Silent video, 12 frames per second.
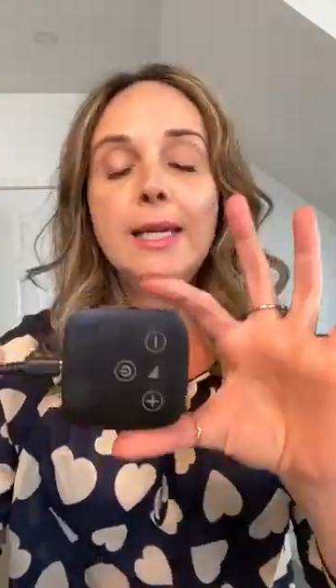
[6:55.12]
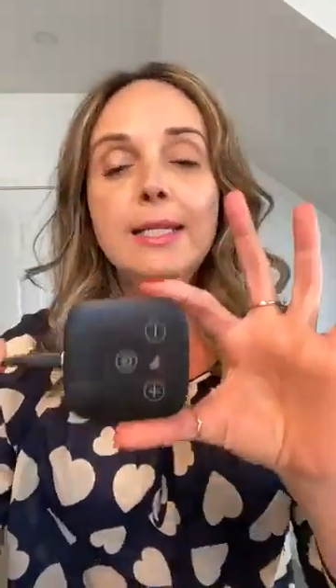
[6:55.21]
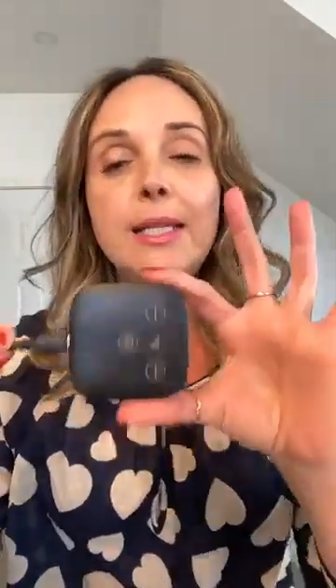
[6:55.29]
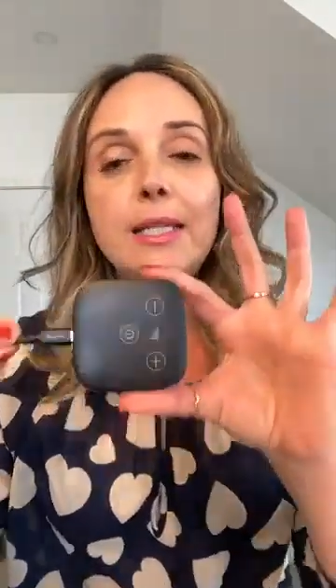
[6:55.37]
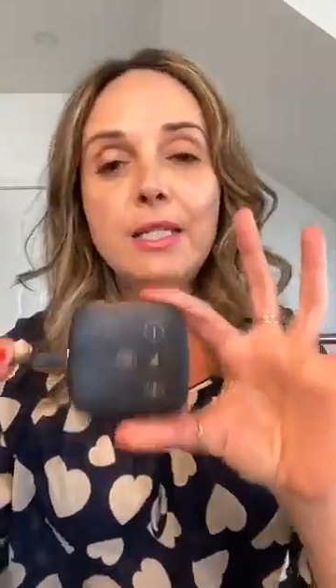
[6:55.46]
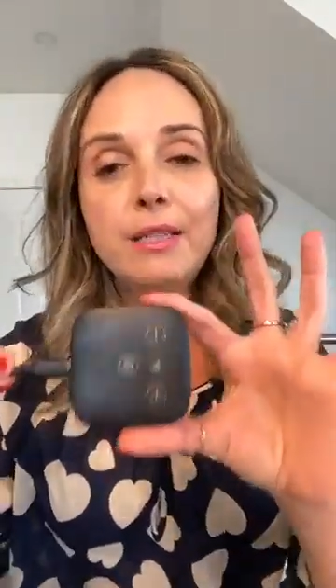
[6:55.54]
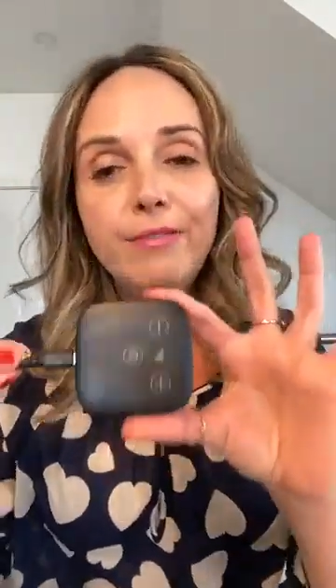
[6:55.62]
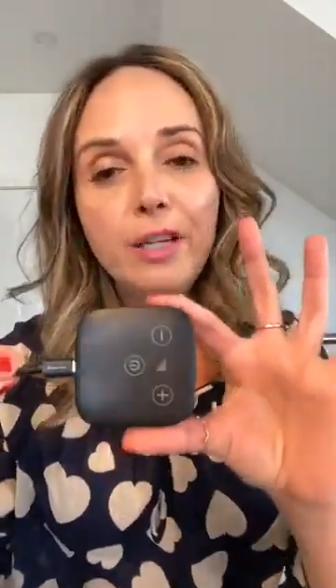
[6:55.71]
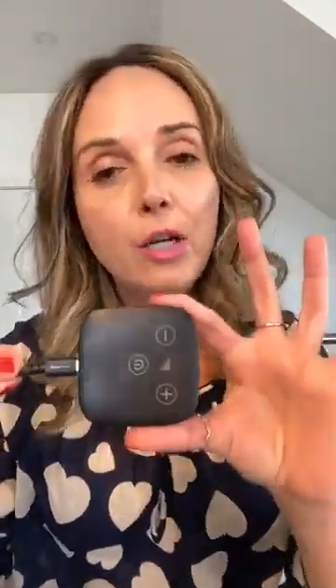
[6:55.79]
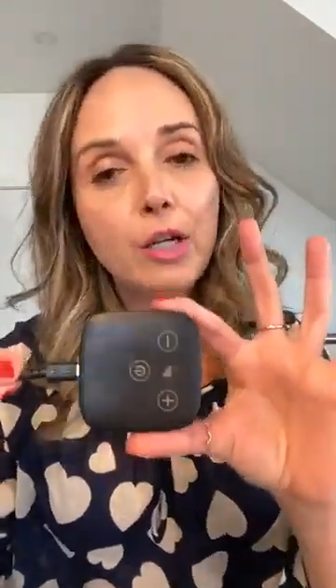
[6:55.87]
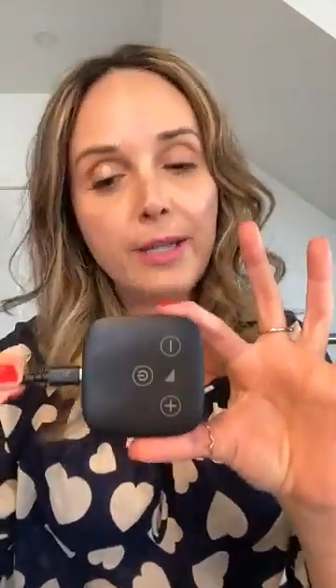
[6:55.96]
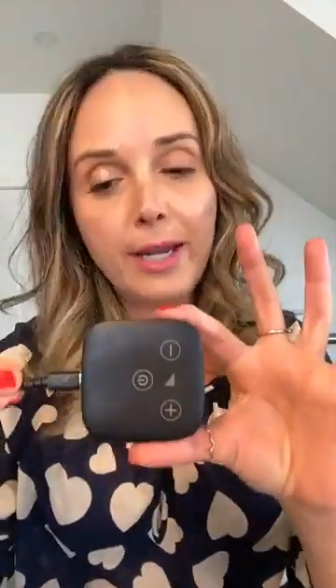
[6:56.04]
The TV
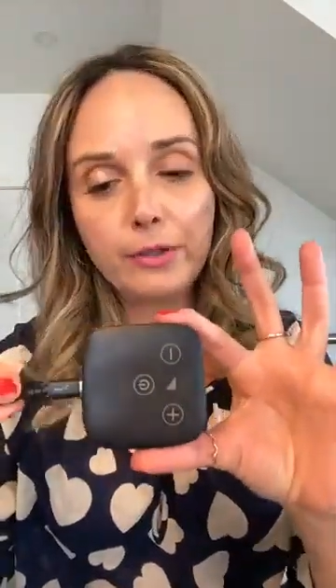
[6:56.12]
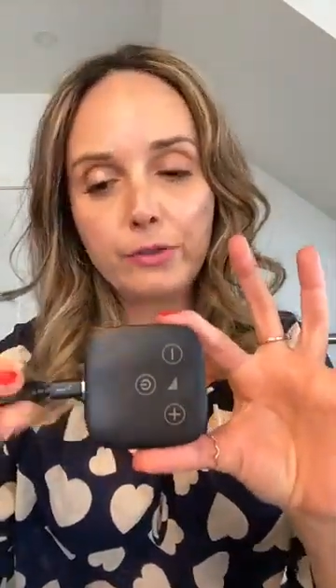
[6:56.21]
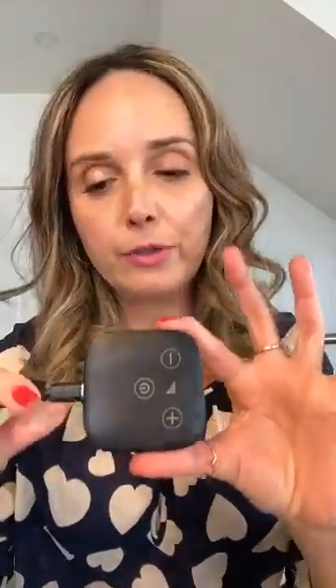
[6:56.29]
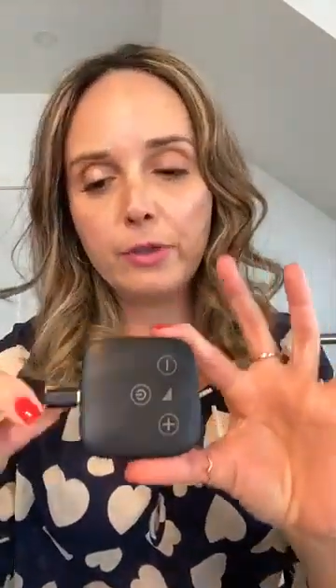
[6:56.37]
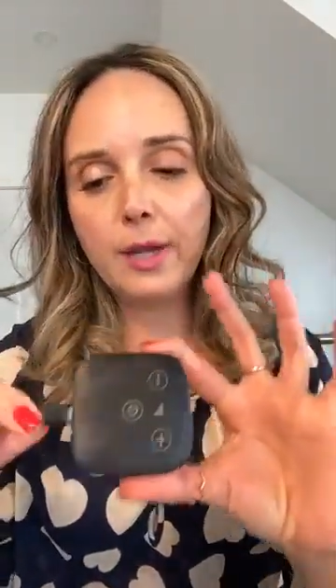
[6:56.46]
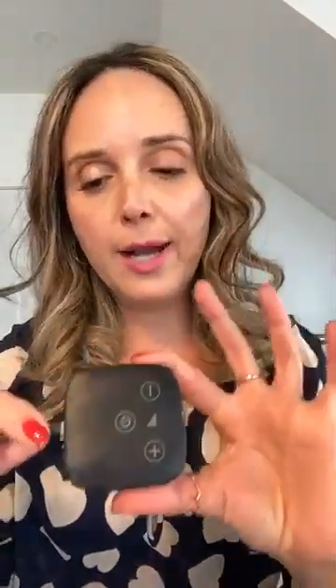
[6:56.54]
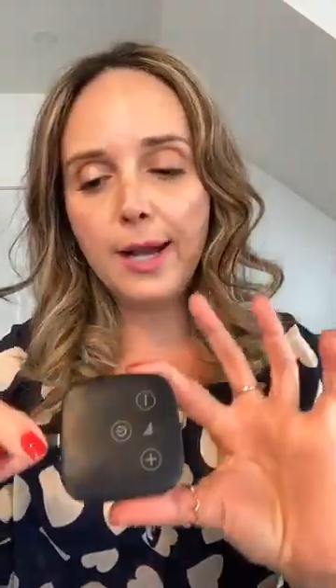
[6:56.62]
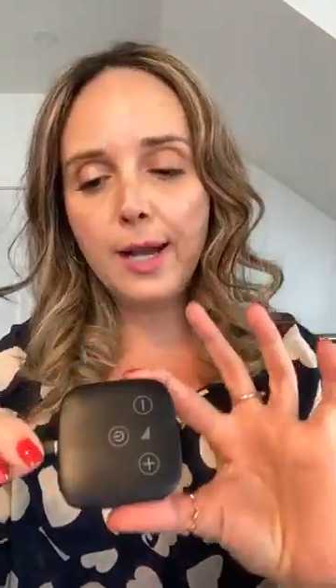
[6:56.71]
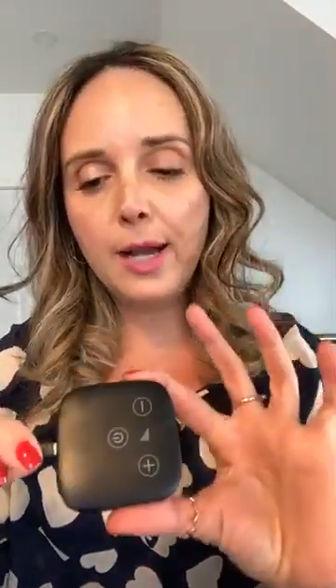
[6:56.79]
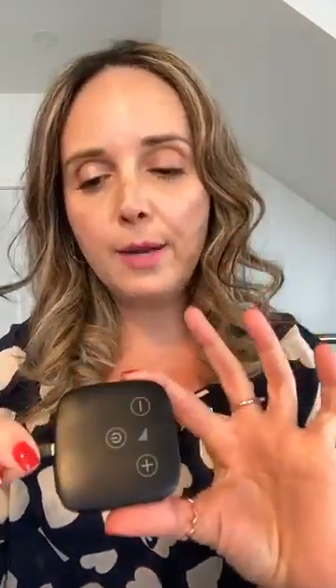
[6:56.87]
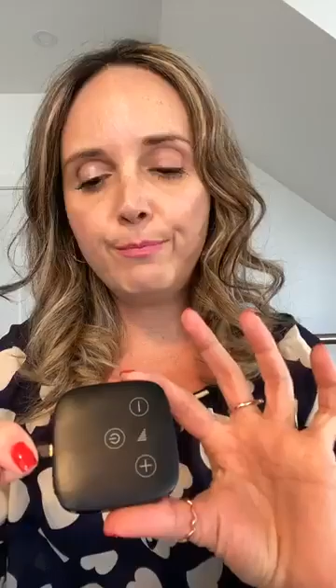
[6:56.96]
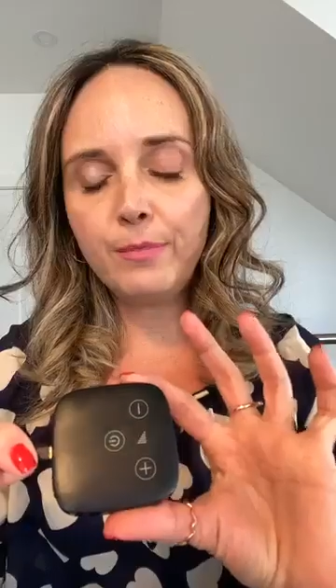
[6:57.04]
connector,
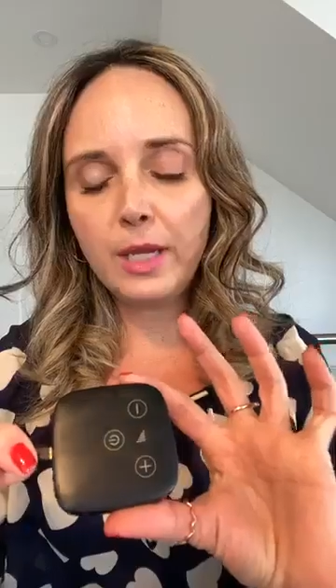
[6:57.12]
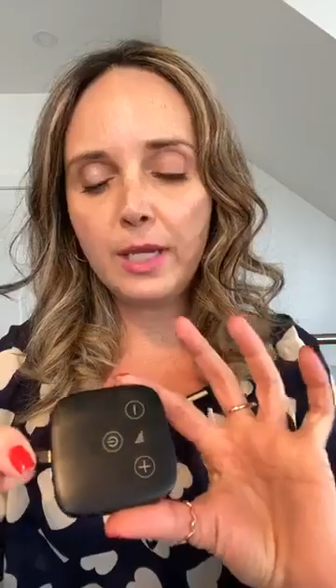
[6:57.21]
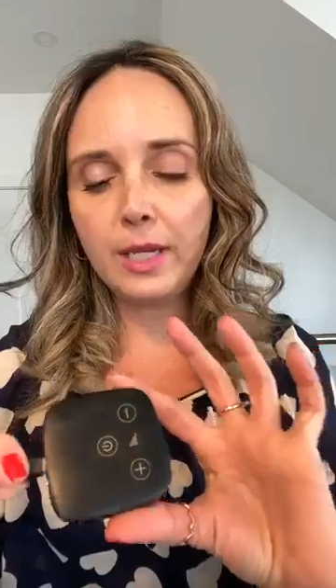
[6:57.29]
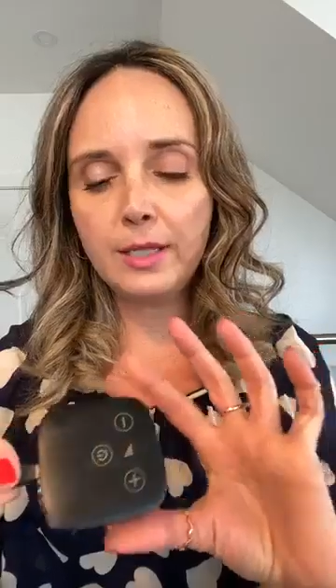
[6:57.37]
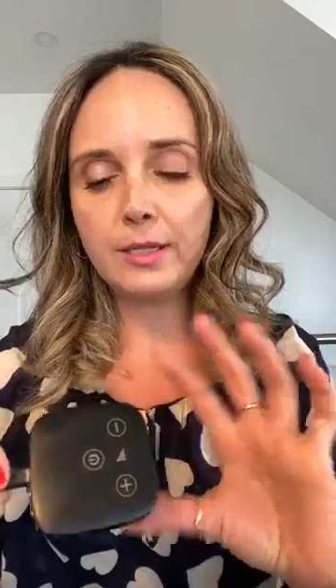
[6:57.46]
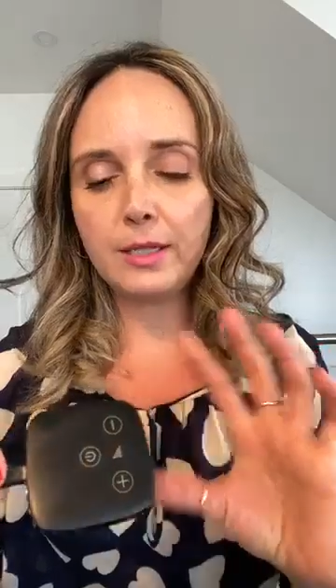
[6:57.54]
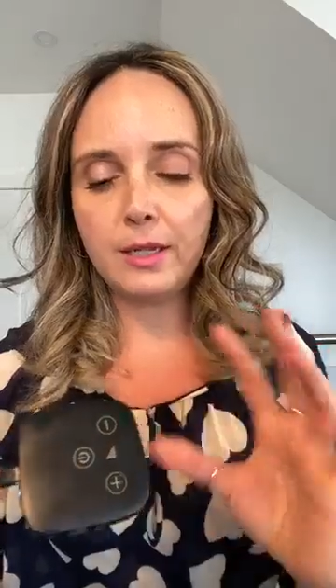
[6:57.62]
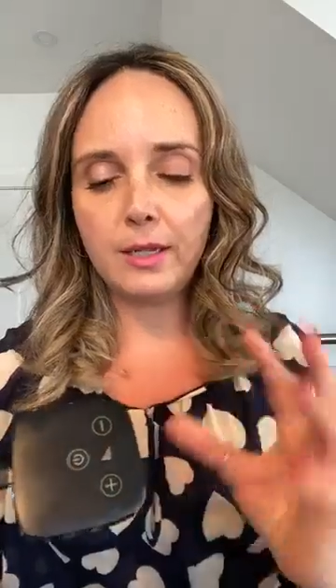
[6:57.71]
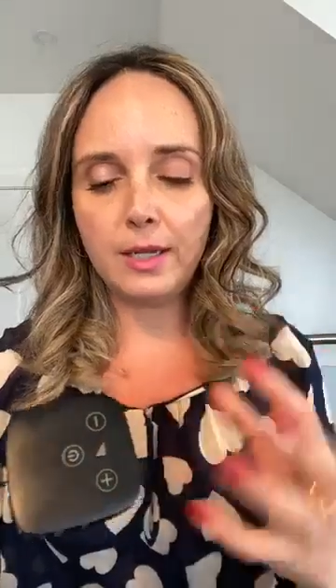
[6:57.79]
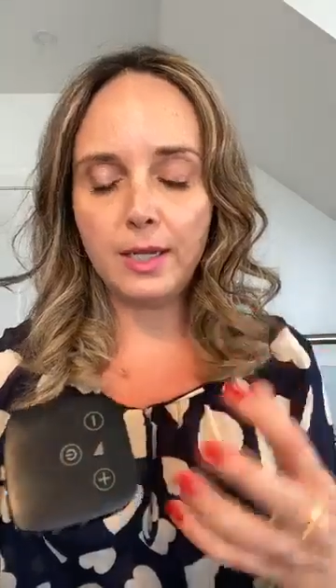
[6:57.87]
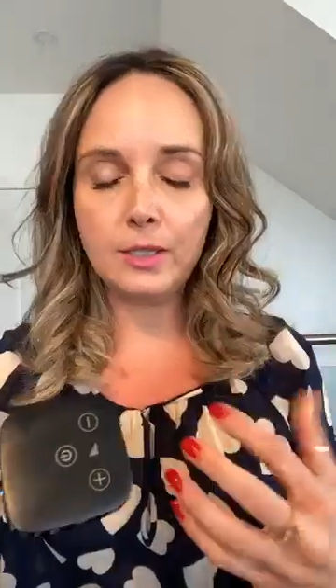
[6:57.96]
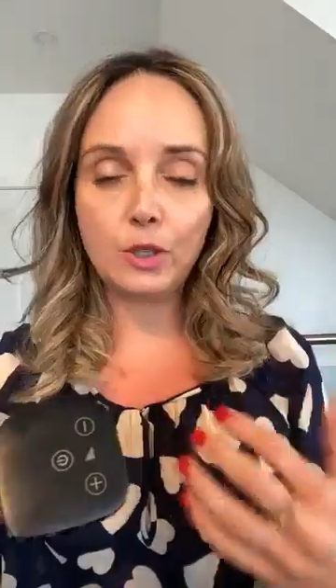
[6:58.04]
it
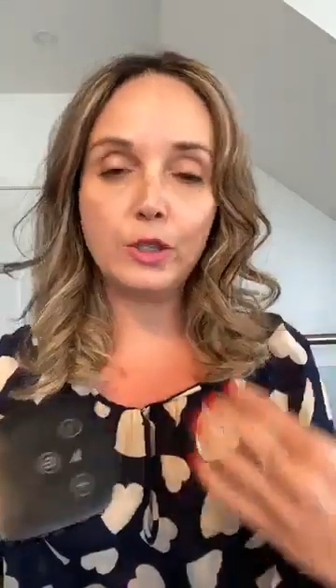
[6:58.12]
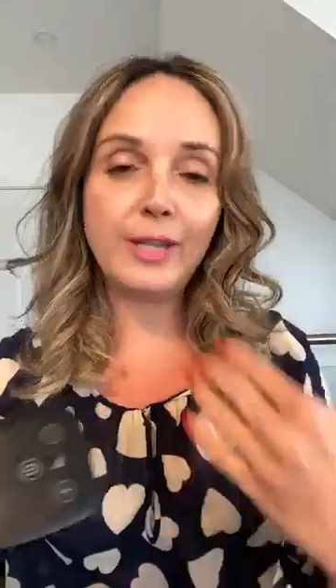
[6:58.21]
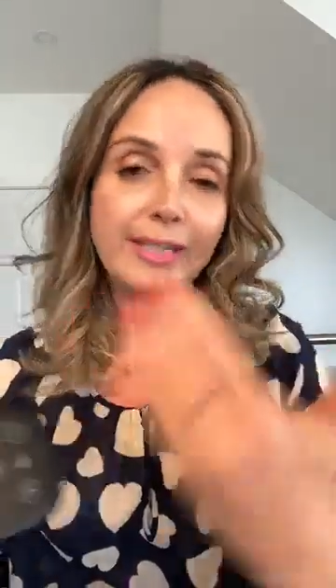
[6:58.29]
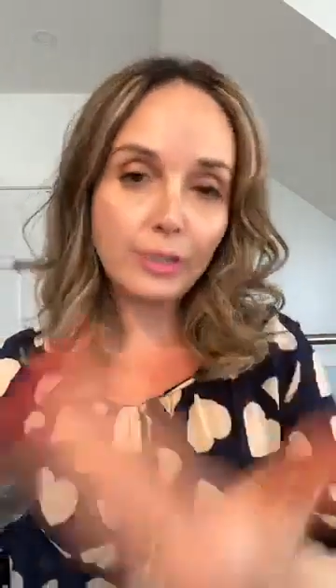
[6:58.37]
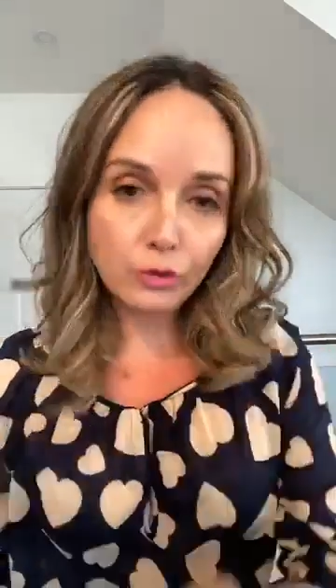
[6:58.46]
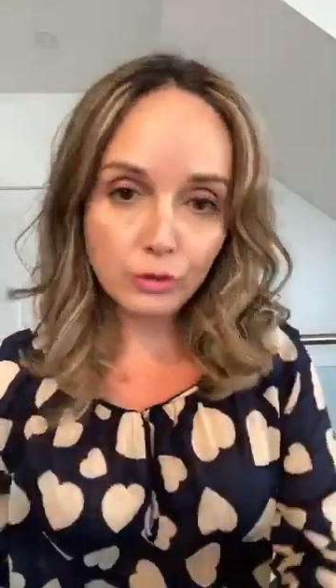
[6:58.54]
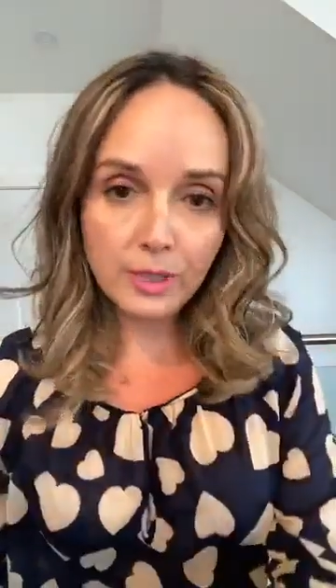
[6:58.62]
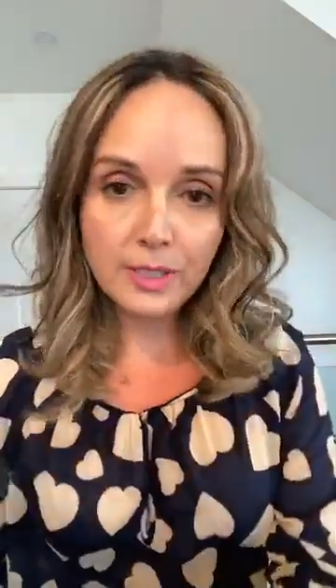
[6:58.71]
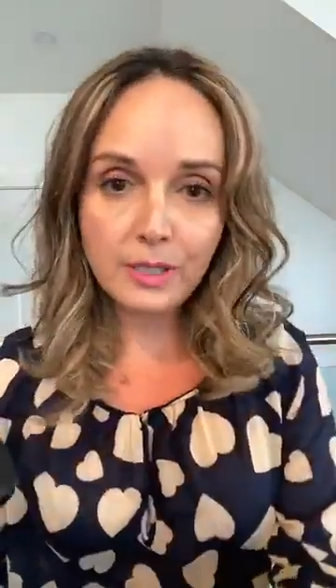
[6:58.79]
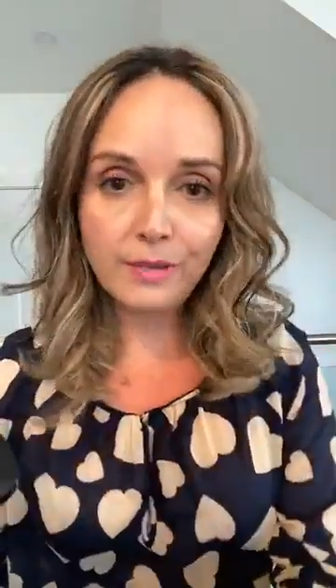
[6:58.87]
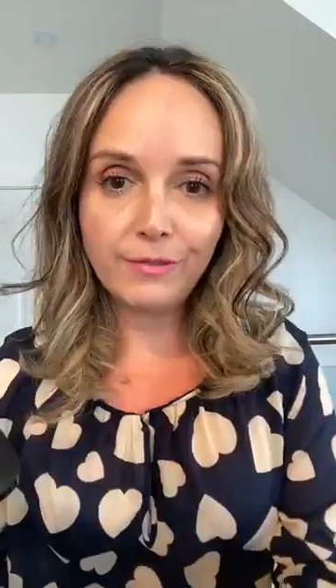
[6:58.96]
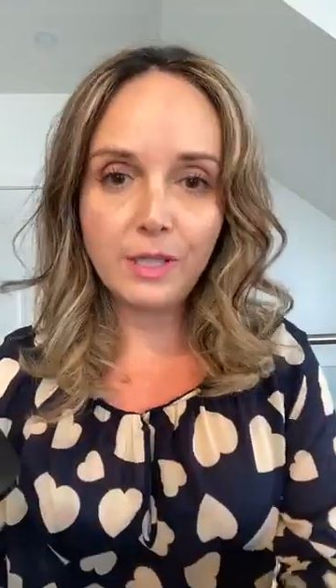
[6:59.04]
is connected to the
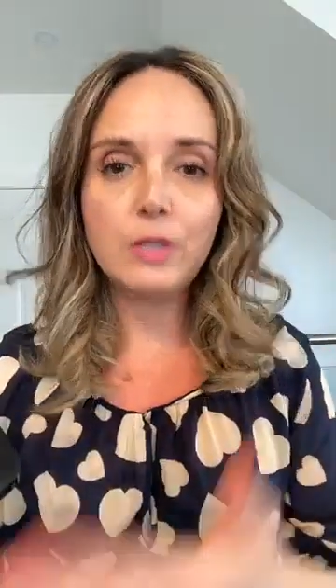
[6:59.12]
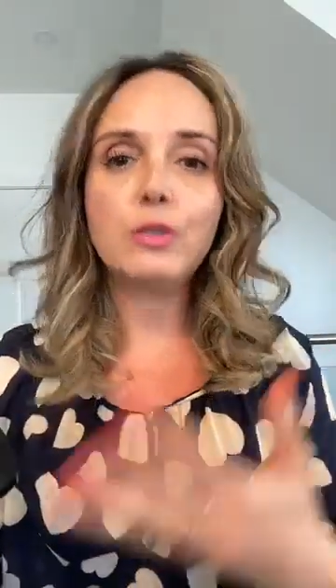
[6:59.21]
TV,